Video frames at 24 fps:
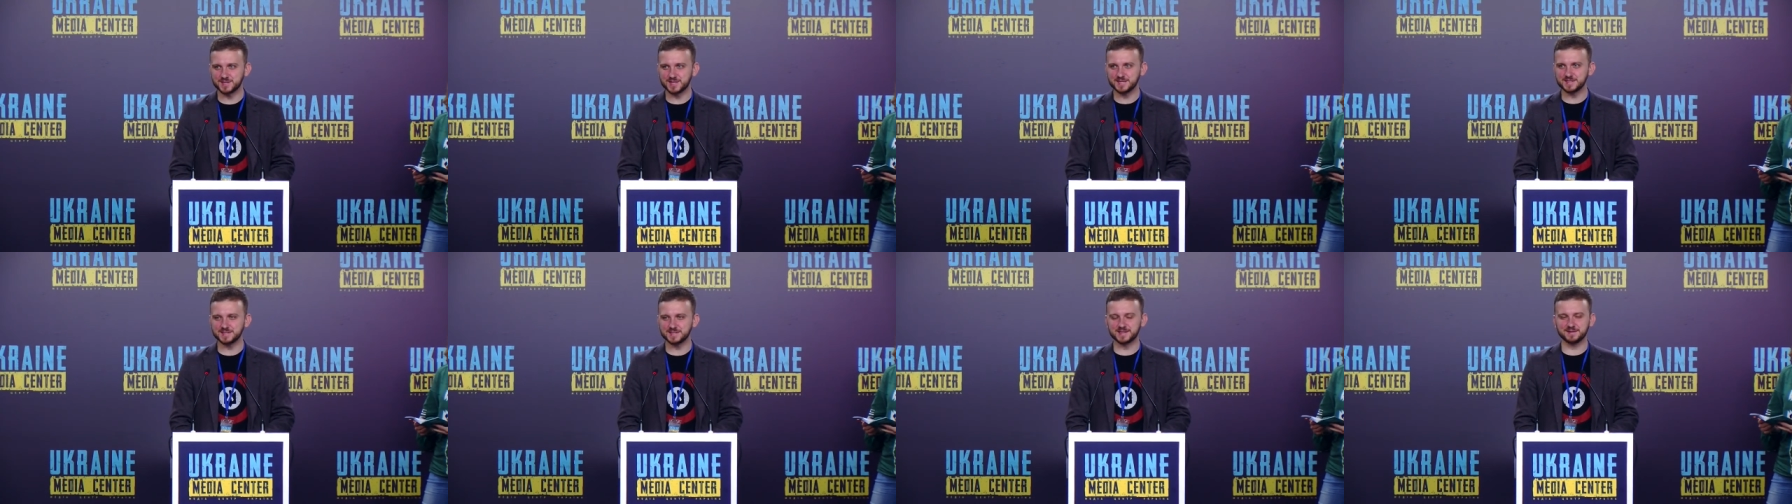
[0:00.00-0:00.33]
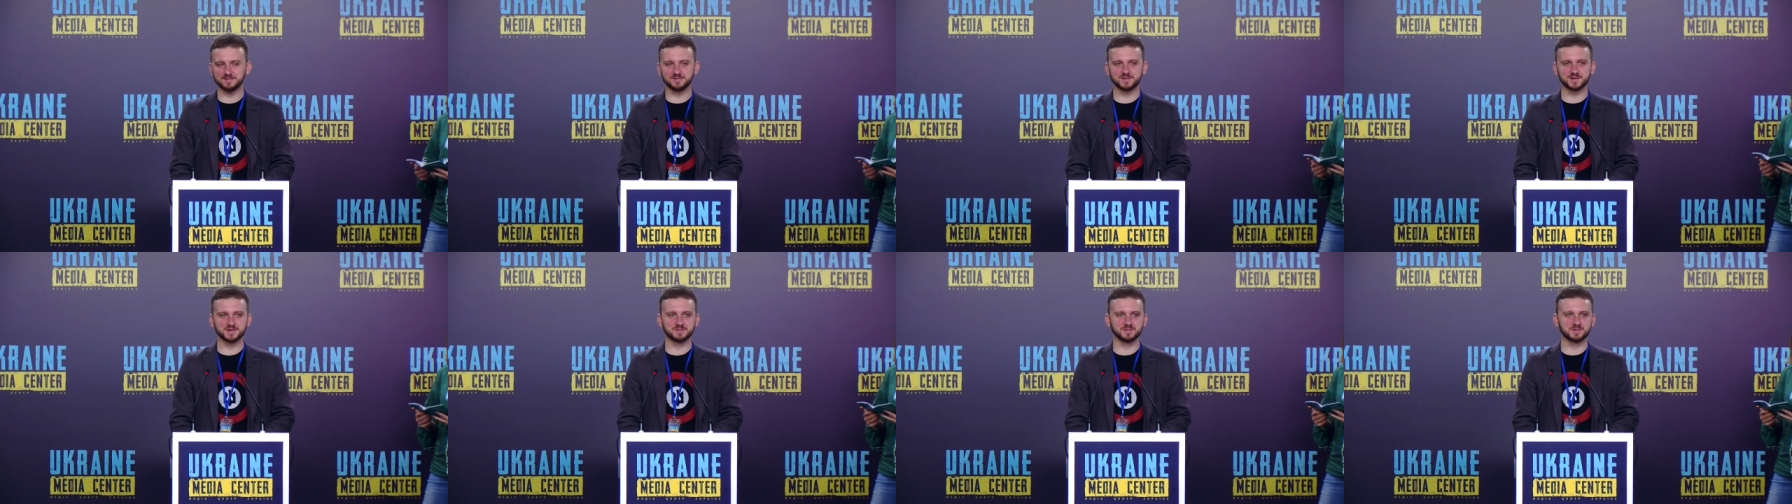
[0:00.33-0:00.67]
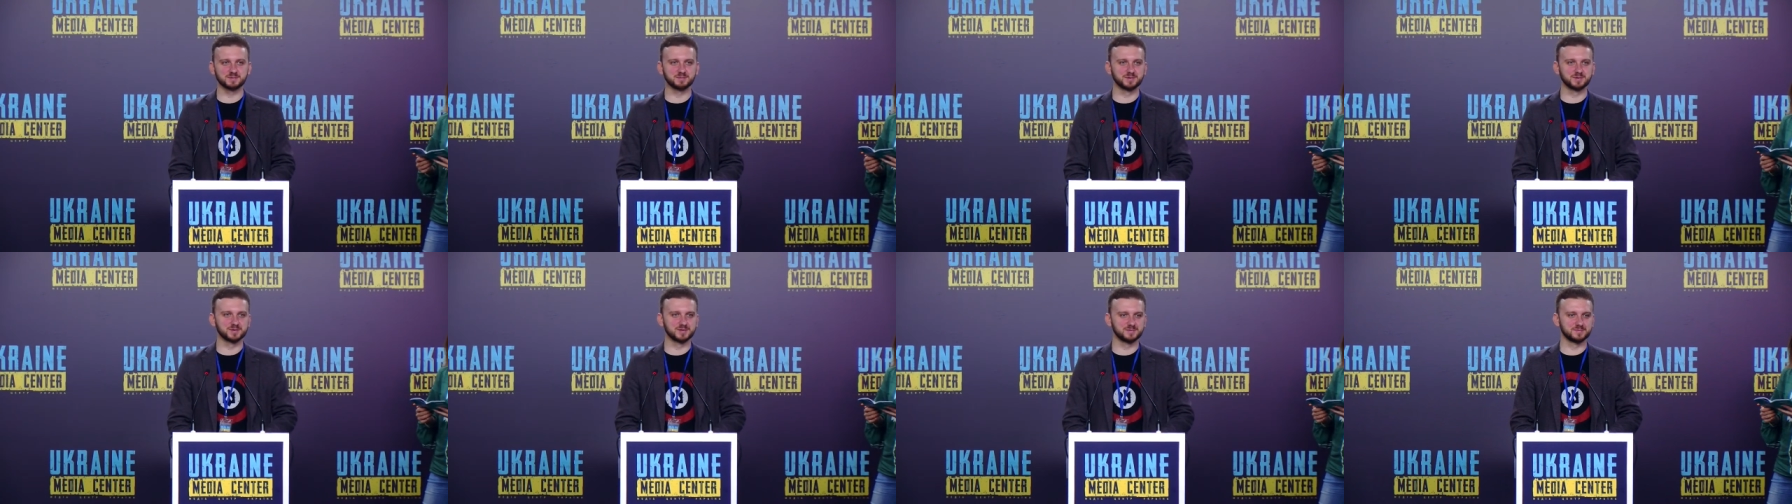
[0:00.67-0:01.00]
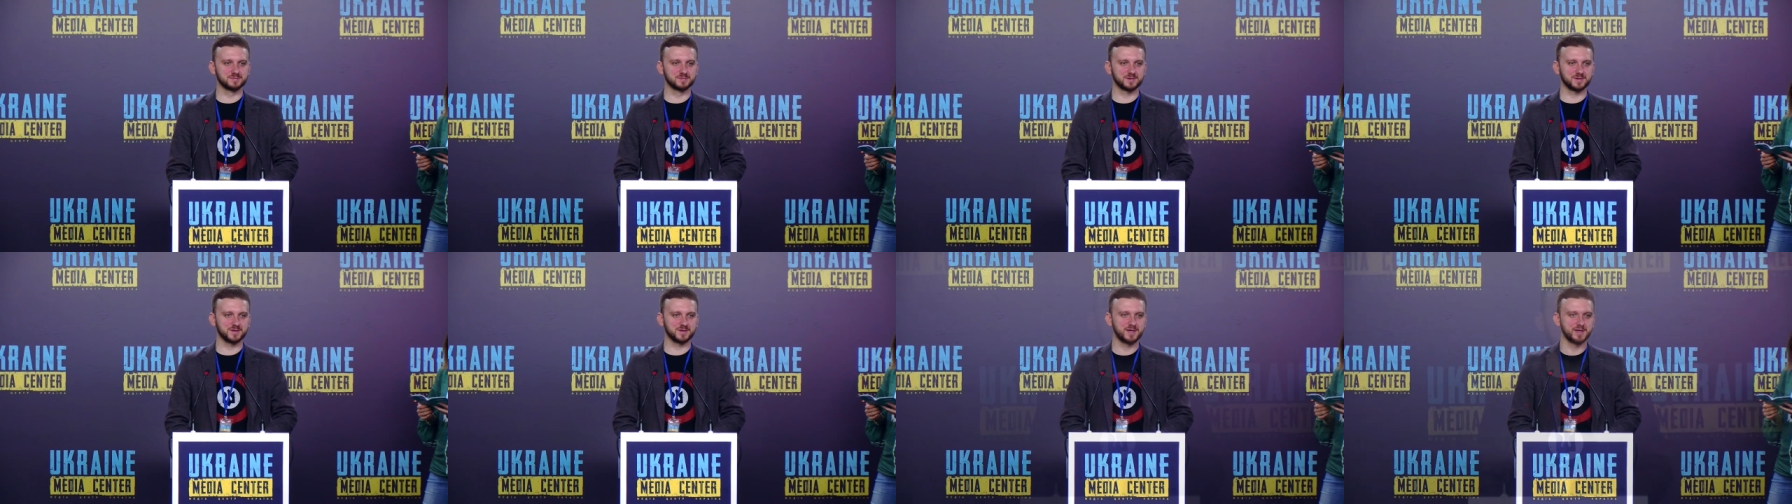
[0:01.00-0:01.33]
Just welcome to
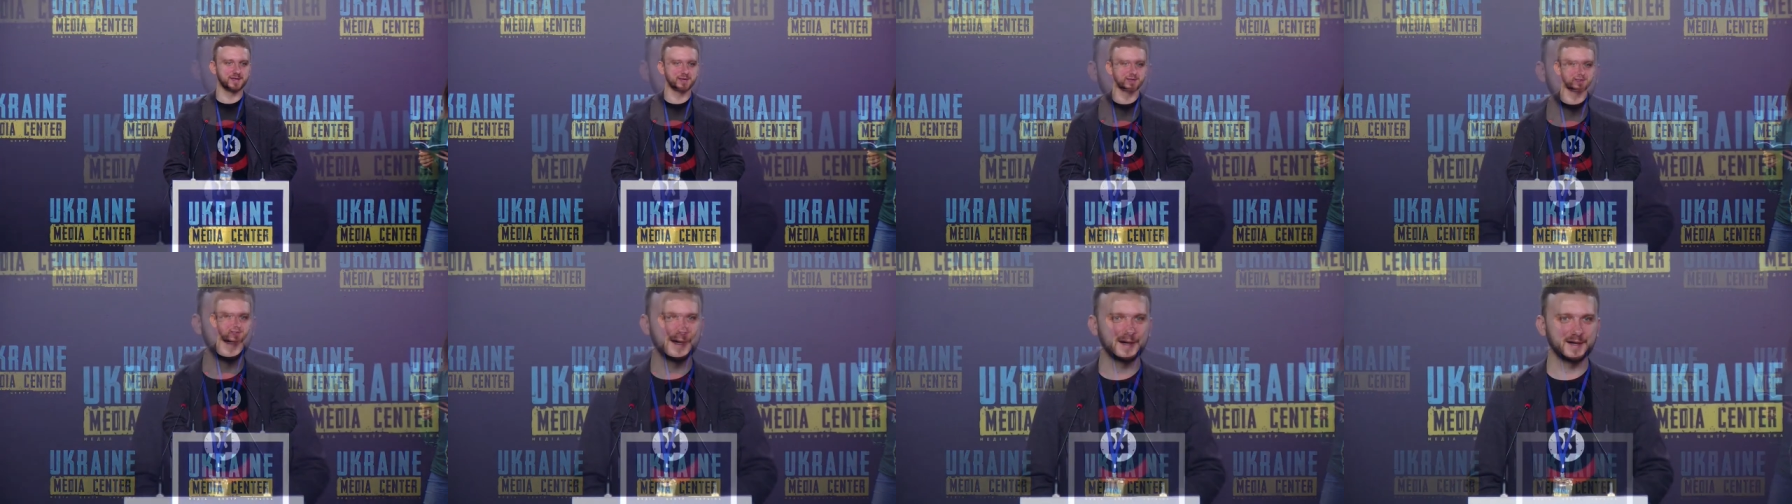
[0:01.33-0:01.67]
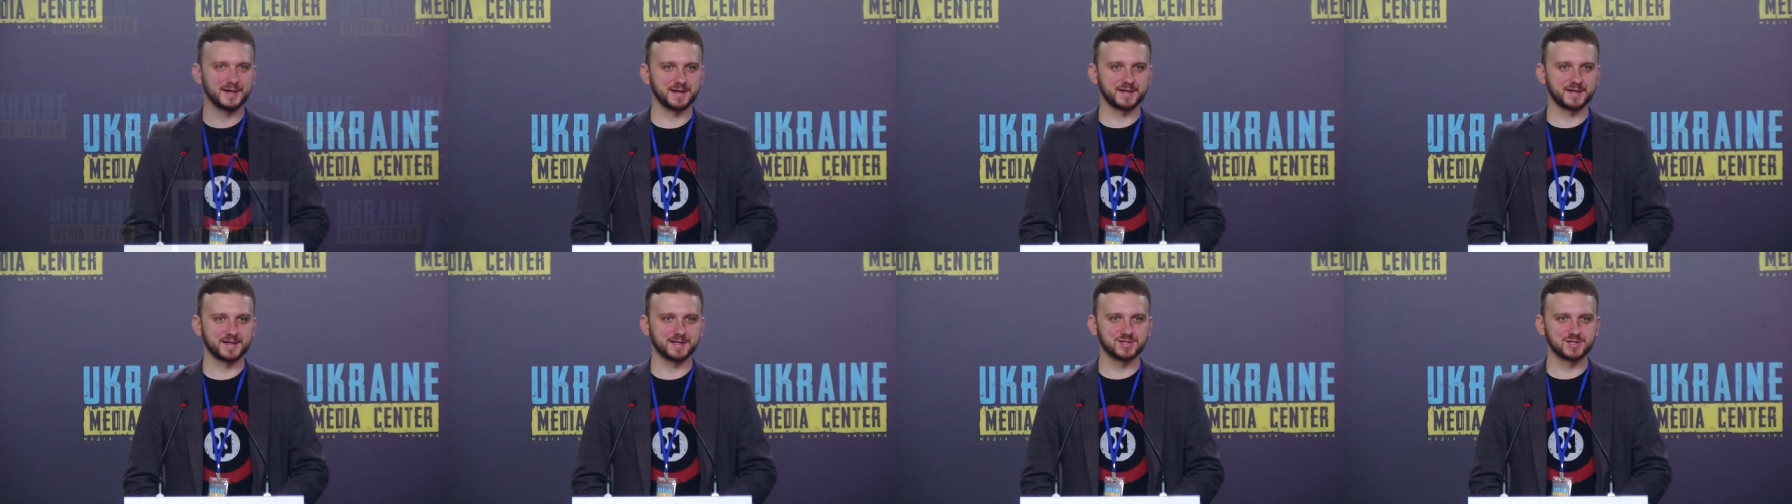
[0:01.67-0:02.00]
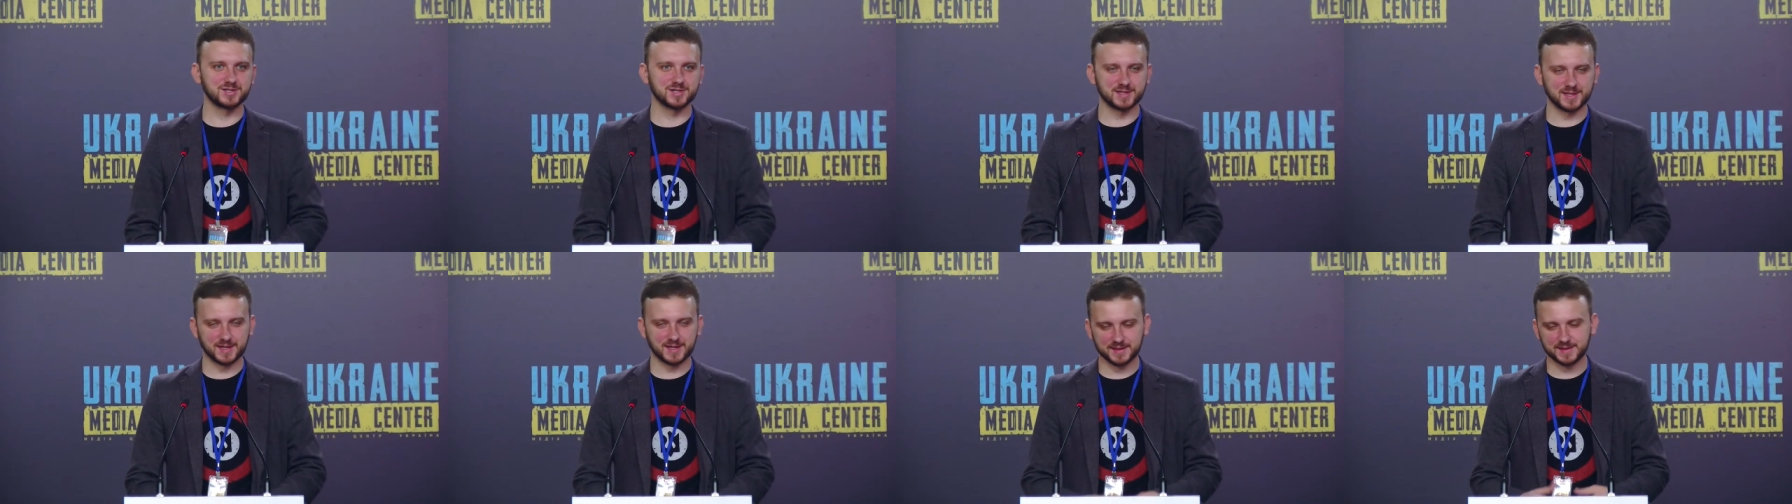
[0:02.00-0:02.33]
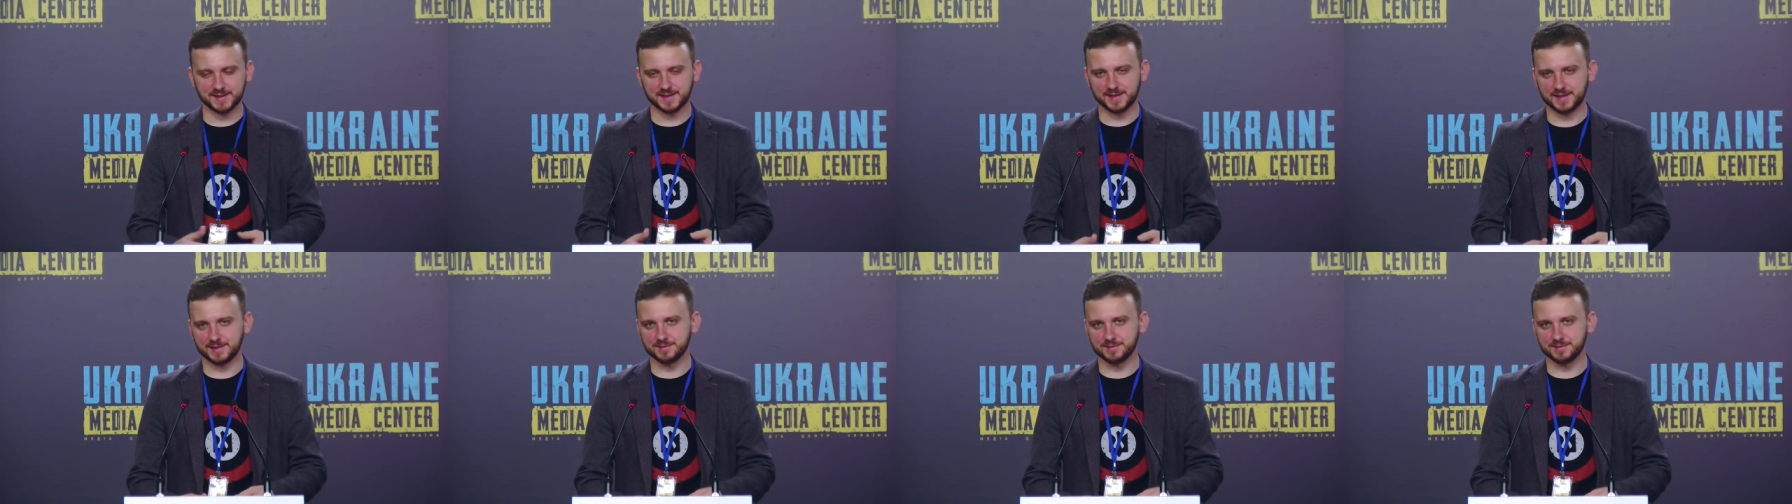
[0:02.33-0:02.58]
visit our museum.